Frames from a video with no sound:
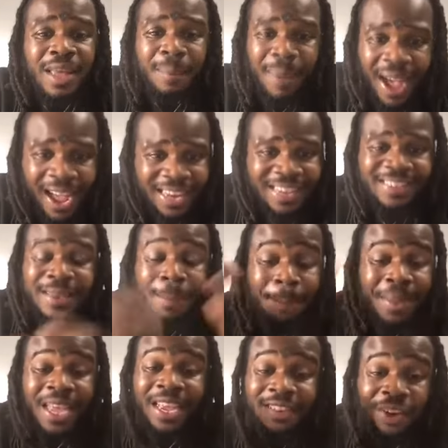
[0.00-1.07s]
body. It's the
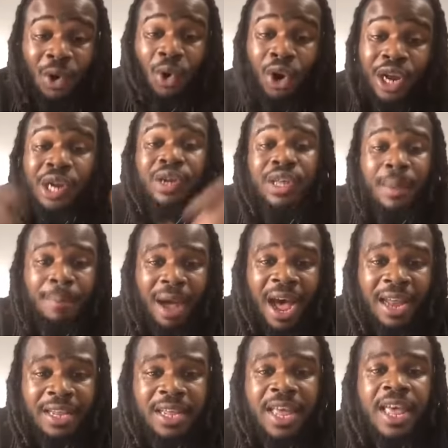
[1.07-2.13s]
biggest organ on your
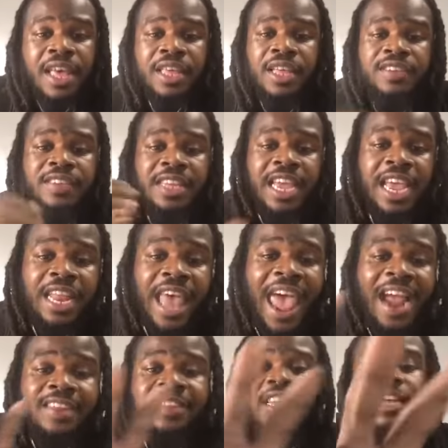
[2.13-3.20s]
body. Your skin
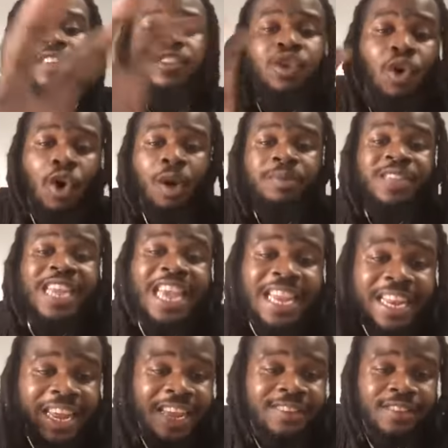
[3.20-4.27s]
actually absorbs
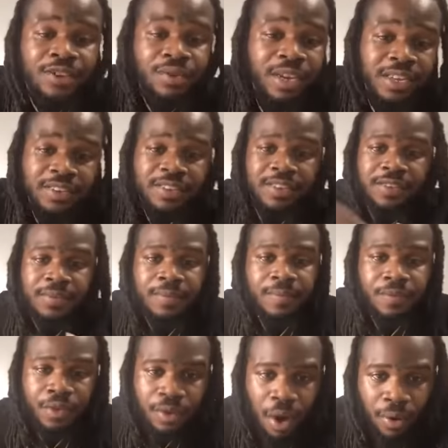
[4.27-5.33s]
and it excretes.
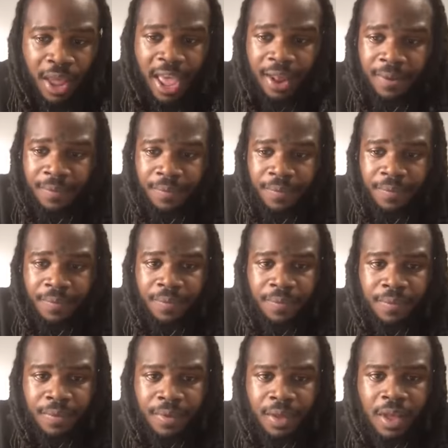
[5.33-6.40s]
You know that?
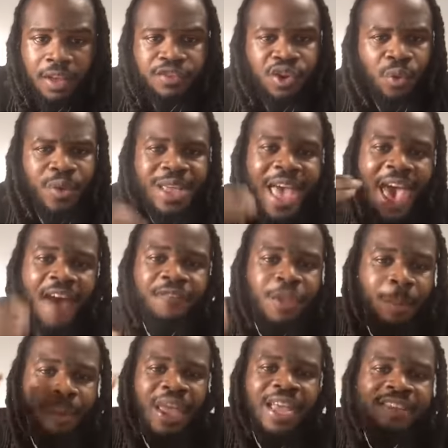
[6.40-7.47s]
So we have to
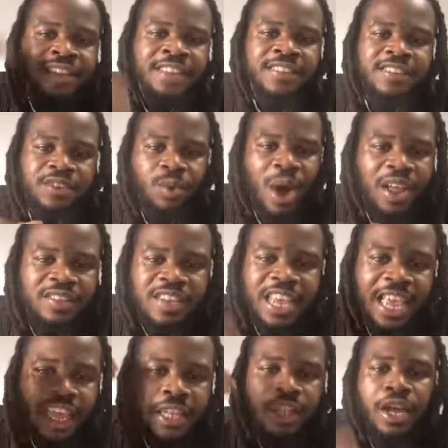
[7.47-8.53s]
pay attention to our
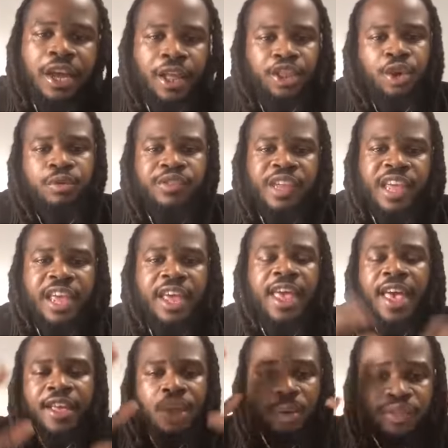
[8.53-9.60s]
skin. Look at your skin.
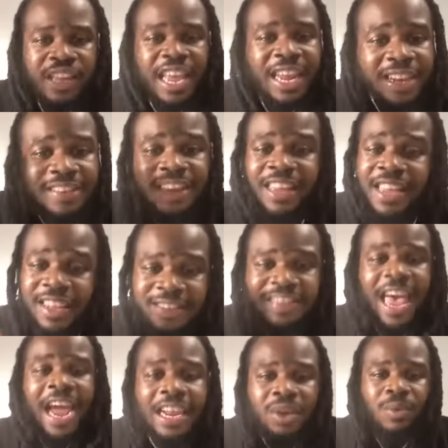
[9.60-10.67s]
Your skin will tell you
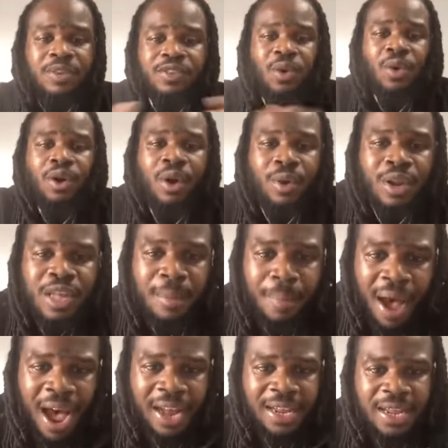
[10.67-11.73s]
exactly what's going on in your
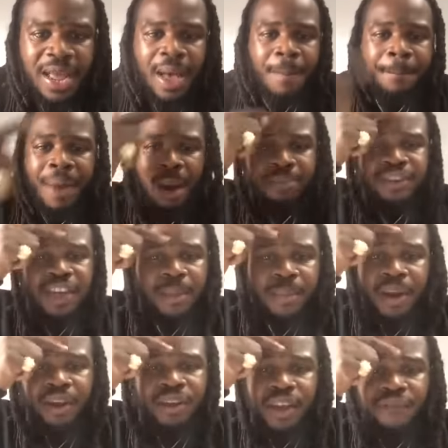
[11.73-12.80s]
body. Bumps in the
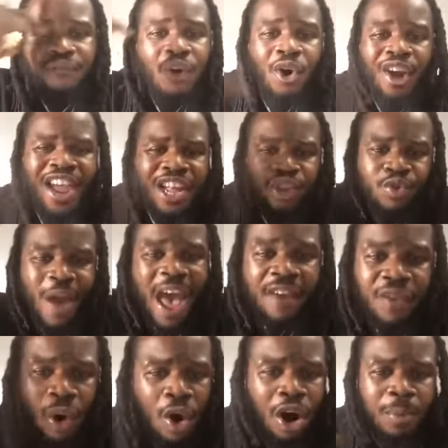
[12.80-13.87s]
middle of your forehead, you
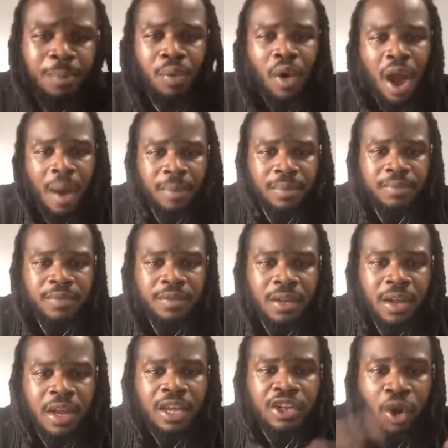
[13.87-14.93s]
have heart problems.
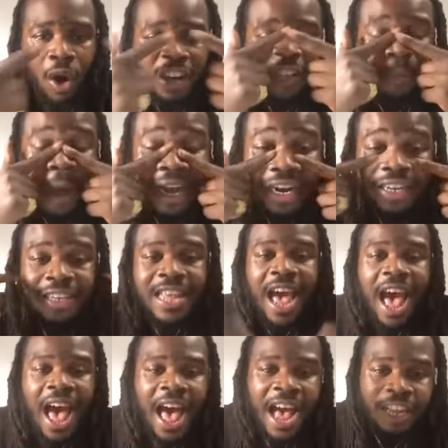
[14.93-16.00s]
Dark spot under your
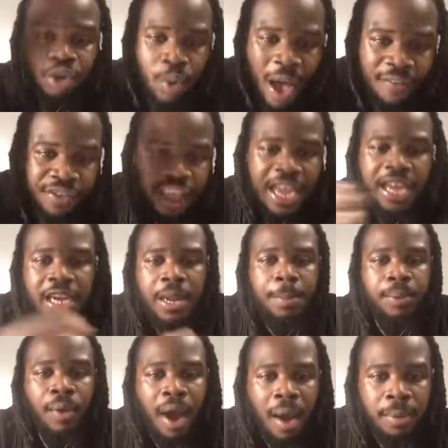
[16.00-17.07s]
eyes, you have kidney
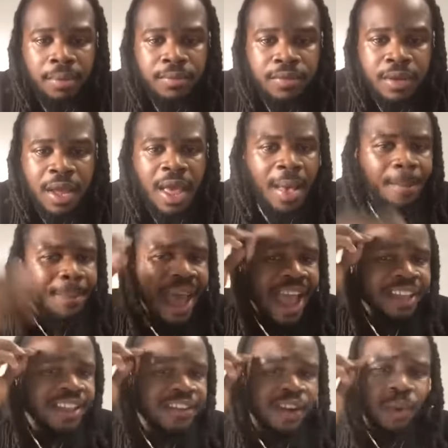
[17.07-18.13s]
problems.
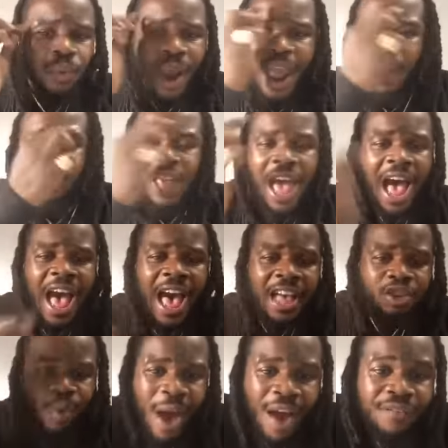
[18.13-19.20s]
Patches around your
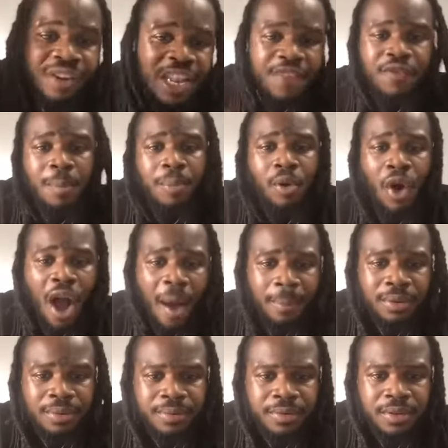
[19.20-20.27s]
eyes, you have liver
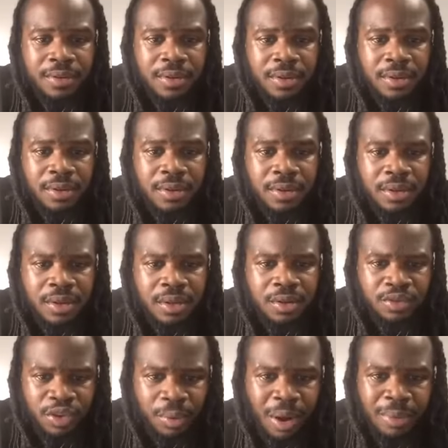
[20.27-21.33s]
problems. You
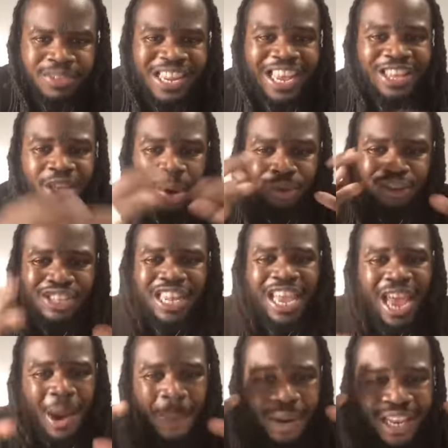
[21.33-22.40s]
see what I'm saying? Your
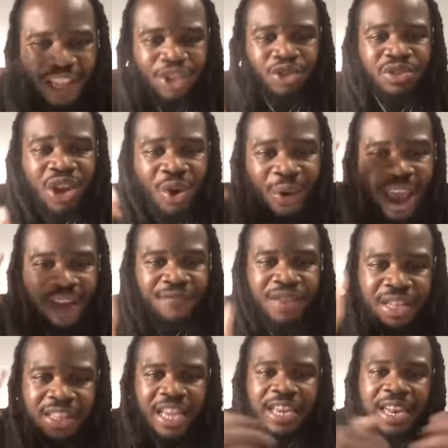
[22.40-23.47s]
skin will let you know
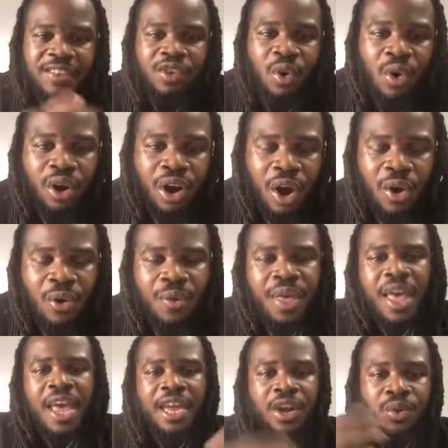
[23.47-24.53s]
everything that's going on.
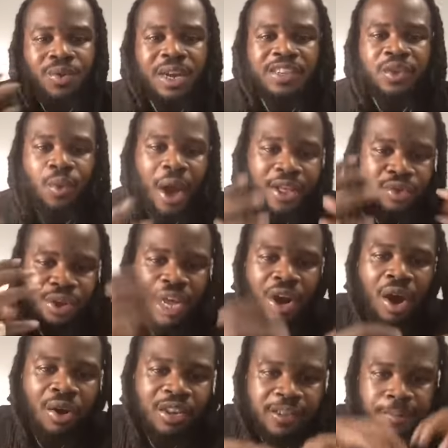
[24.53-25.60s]
And the reason why you got
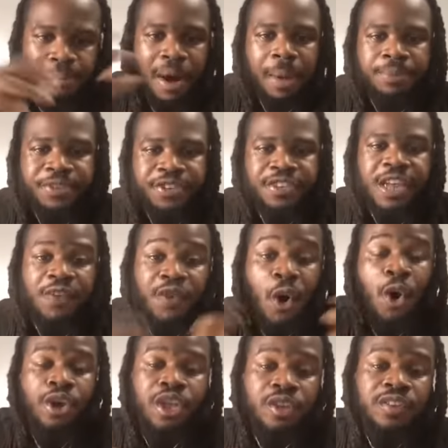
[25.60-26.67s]
all these bumps and stuff
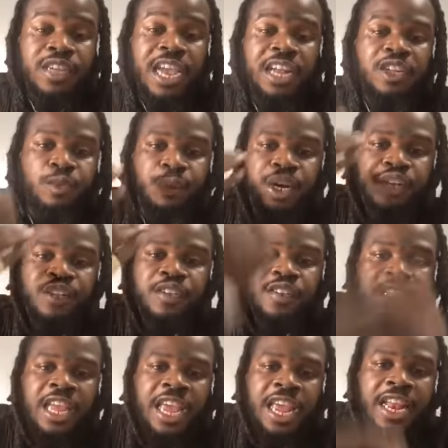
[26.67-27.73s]
on your skin is because your
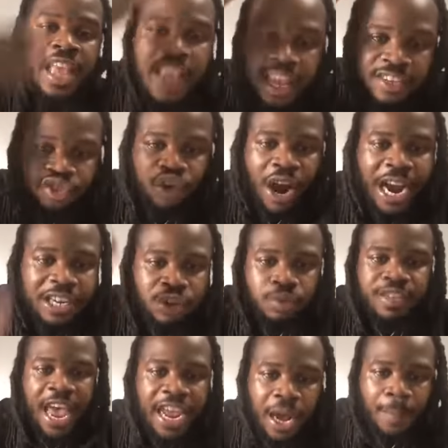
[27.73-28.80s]
skin is trying to
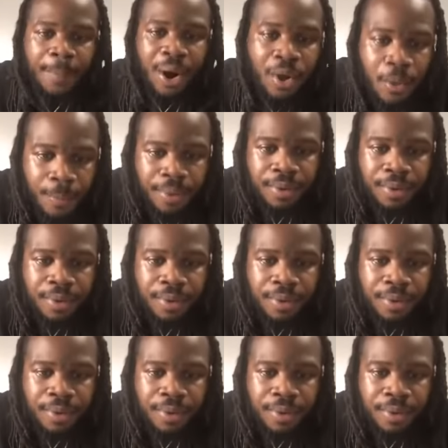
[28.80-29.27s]
take a poop.